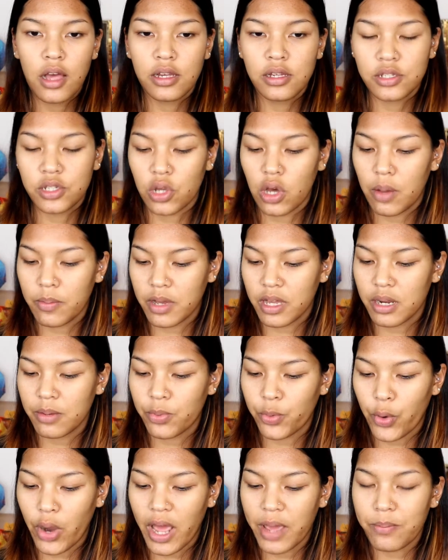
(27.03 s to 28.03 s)
So I'm
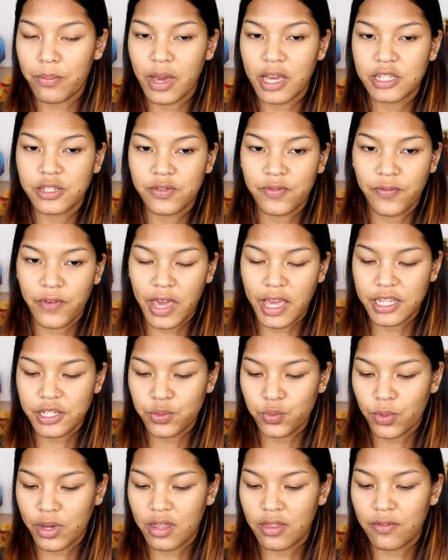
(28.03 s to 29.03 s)
gonna prime my
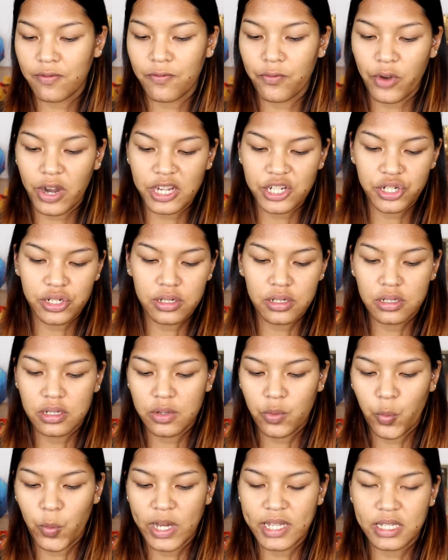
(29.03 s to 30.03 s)
face with fresh
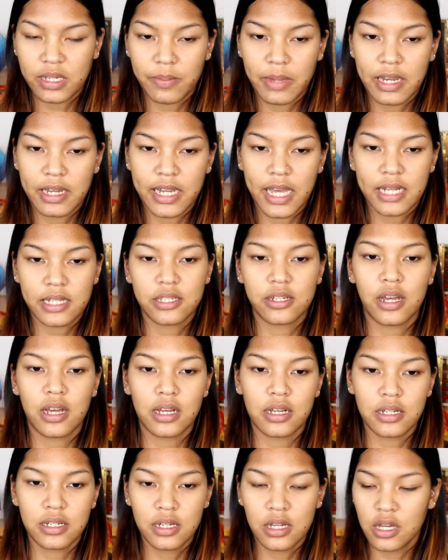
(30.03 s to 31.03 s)
vitamin
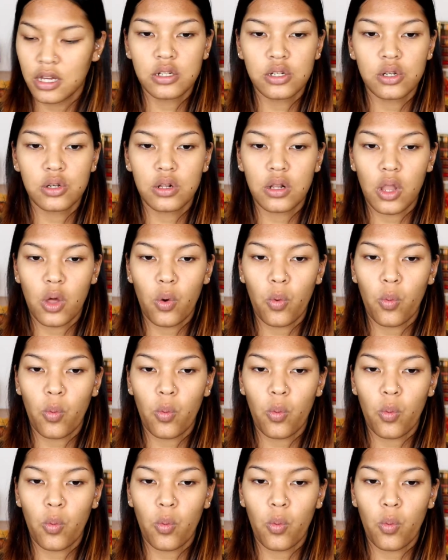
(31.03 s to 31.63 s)
Nectar glow